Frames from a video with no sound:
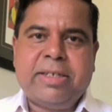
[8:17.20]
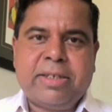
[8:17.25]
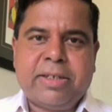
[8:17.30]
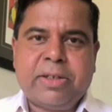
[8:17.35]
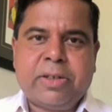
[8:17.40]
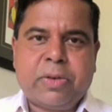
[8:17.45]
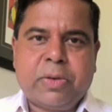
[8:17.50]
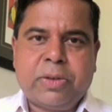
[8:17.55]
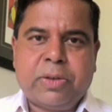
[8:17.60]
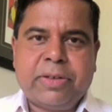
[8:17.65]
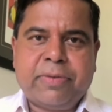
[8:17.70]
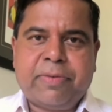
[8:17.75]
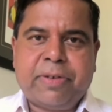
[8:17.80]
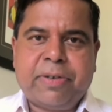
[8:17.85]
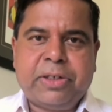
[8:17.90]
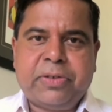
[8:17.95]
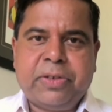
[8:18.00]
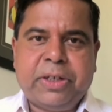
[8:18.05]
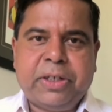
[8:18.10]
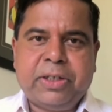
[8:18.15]
is a source of
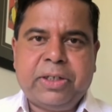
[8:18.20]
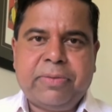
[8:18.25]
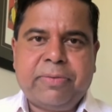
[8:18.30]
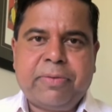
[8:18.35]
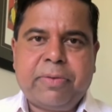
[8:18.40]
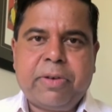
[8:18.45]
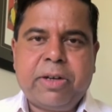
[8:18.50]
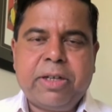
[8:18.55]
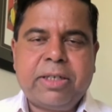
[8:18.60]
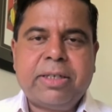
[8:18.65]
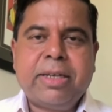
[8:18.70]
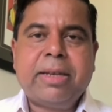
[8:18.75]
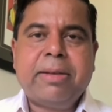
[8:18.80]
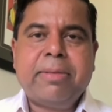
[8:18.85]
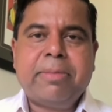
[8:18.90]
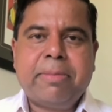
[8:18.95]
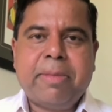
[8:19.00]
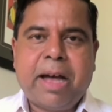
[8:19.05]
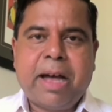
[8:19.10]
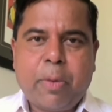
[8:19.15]
frustration for us.
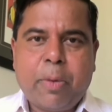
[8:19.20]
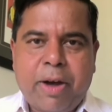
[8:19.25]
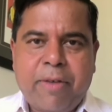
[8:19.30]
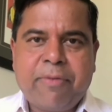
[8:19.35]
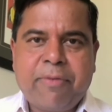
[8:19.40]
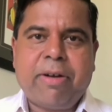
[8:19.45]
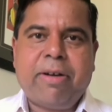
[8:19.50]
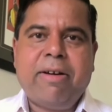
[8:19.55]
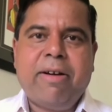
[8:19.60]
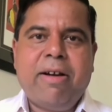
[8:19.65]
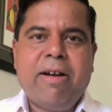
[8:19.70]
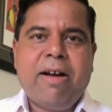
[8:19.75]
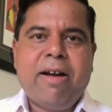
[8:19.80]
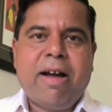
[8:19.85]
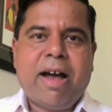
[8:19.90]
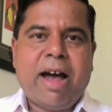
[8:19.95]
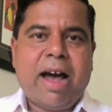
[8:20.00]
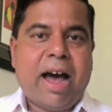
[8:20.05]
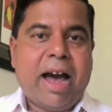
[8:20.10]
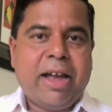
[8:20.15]
However,
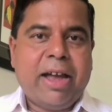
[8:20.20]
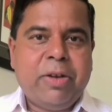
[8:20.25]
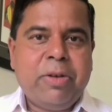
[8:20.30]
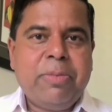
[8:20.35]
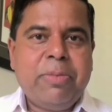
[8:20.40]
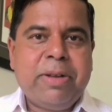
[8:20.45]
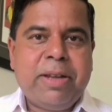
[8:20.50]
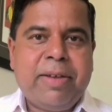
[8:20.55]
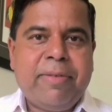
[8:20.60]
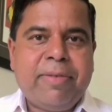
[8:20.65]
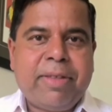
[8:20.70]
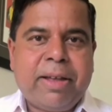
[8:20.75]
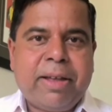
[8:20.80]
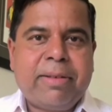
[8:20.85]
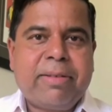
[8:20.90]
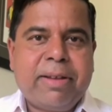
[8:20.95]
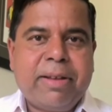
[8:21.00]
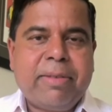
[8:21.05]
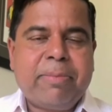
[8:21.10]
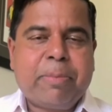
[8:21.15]
I do believe
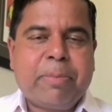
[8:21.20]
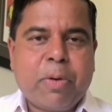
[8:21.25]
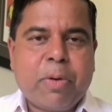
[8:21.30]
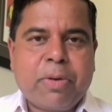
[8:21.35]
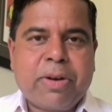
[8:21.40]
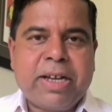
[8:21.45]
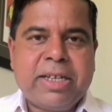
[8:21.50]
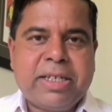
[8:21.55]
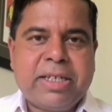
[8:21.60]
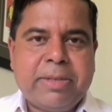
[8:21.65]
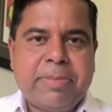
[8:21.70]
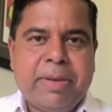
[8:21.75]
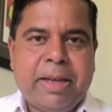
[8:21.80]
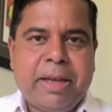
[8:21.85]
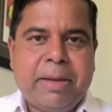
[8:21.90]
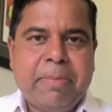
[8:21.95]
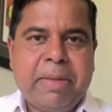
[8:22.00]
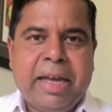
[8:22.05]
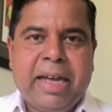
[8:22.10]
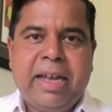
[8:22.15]
that progress is
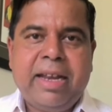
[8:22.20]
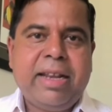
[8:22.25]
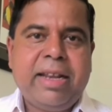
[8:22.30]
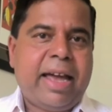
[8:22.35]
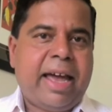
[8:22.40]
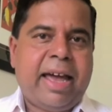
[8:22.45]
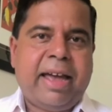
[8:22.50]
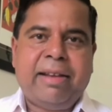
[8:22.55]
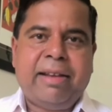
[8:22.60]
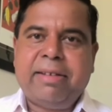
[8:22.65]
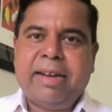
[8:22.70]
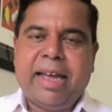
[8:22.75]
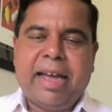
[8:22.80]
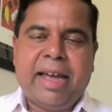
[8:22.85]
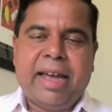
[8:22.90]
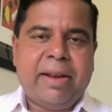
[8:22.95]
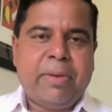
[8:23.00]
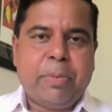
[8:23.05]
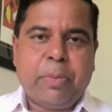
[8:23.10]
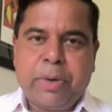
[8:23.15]
being made,
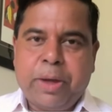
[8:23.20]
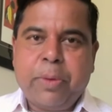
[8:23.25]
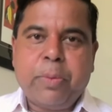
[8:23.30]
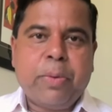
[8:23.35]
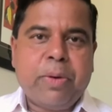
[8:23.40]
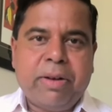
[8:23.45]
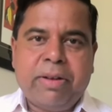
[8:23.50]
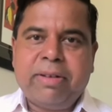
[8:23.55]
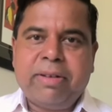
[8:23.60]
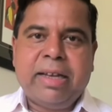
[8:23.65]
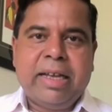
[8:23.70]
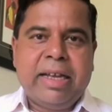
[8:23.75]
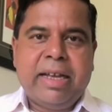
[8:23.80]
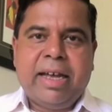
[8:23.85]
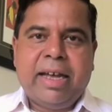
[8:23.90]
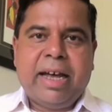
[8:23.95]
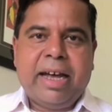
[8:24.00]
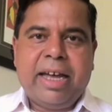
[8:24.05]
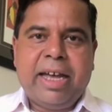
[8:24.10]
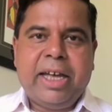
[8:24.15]
and we will
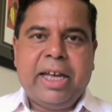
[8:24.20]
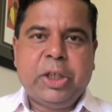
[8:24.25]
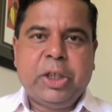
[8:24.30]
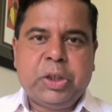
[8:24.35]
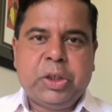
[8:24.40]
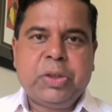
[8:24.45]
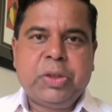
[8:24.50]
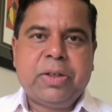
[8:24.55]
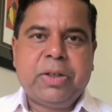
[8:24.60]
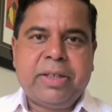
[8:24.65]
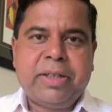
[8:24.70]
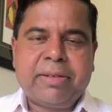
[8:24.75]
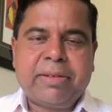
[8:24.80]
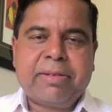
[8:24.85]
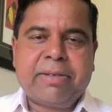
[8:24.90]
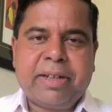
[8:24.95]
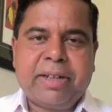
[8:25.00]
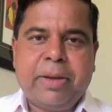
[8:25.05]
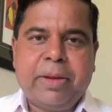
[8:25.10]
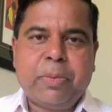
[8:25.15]
ensure
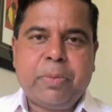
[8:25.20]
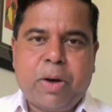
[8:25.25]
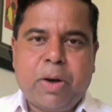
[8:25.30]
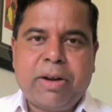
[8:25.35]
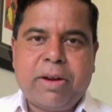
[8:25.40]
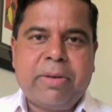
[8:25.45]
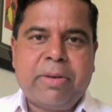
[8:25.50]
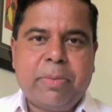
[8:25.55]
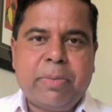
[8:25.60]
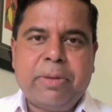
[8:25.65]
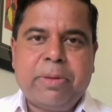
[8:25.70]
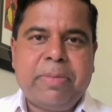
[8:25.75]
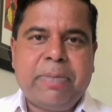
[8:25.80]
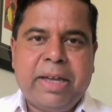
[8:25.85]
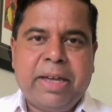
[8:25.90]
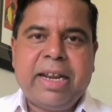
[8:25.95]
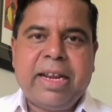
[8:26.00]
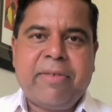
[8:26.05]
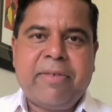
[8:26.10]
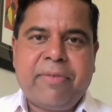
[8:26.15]
that clean water will
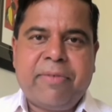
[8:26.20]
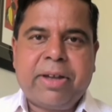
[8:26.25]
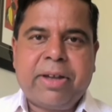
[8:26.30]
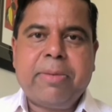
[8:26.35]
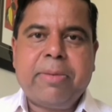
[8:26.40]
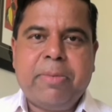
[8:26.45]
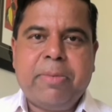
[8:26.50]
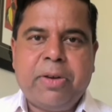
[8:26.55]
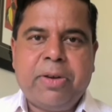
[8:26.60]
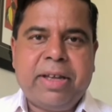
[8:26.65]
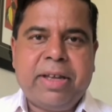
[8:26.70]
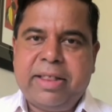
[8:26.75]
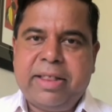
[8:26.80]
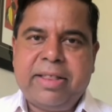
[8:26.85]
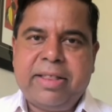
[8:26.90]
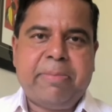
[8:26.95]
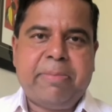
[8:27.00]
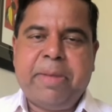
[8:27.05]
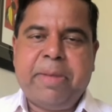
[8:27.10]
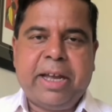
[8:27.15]
be in every community.
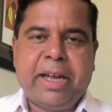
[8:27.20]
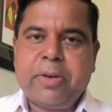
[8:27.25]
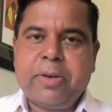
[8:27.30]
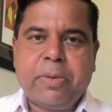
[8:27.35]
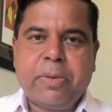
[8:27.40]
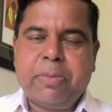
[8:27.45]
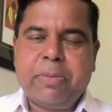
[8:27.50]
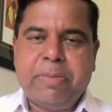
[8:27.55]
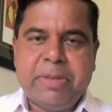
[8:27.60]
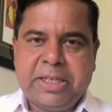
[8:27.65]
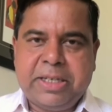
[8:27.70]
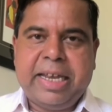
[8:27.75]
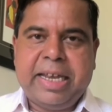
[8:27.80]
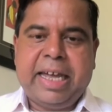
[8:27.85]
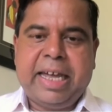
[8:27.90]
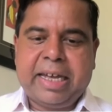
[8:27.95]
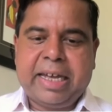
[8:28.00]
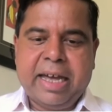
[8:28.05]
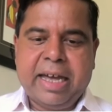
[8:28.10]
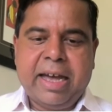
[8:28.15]
They make no
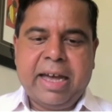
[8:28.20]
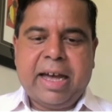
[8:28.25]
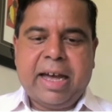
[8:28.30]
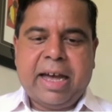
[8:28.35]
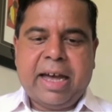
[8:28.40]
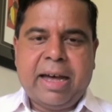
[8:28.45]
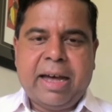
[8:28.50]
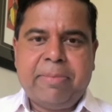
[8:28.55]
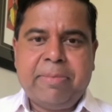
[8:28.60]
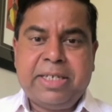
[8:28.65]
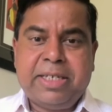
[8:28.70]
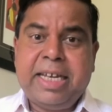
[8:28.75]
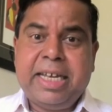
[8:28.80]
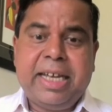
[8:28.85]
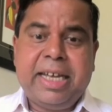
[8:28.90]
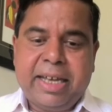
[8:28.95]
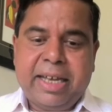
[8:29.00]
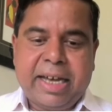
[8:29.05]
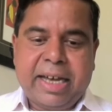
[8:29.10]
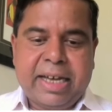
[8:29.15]
mistake.
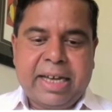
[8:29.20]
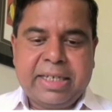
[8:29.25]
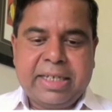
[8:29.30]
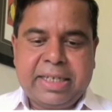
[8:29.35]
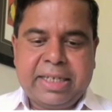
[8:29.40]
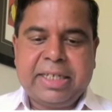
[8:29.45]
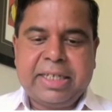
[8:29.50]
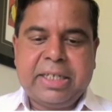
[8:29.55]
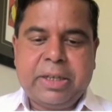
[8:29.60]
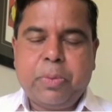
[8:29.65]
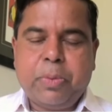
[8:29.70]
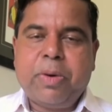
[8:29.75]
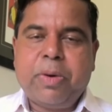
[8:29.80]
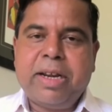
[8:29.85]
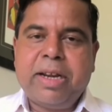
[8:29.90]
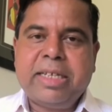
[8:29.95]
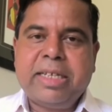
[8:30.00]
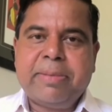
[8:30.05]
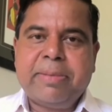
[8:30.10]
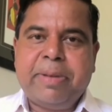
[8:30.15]

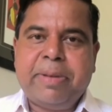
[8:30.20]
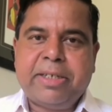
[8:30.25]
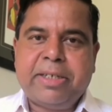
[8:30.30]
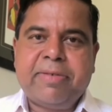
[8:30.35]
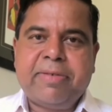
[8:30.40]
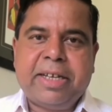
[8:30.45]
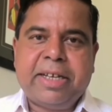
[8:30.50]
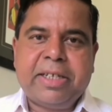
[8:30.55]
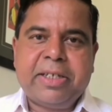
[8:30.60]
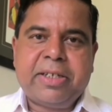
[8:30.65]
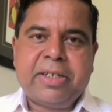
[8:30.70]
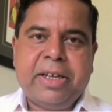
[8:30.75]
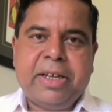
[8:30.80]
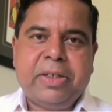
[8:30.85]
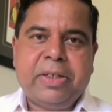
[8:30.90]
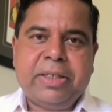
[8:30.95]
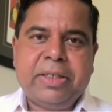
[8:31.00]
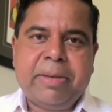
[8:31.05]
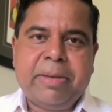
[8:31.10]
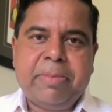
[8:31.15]
C-61 is a piece of
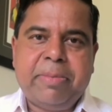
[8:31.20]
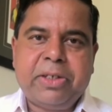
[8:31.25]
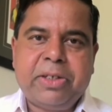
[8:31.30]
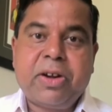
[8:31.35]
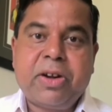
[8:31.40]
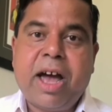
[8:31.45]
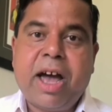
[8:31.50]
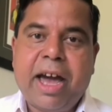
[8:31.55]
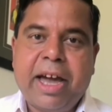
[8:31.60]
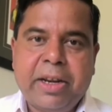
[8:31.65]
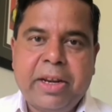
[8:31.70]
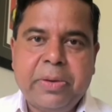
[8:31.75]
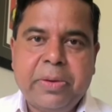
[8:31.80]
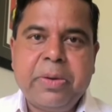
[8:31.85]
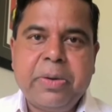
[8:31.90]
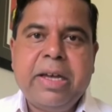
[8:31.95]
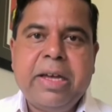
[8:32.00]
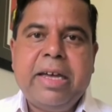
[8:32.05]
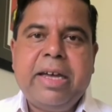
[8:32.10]
legislation that Minister Haidu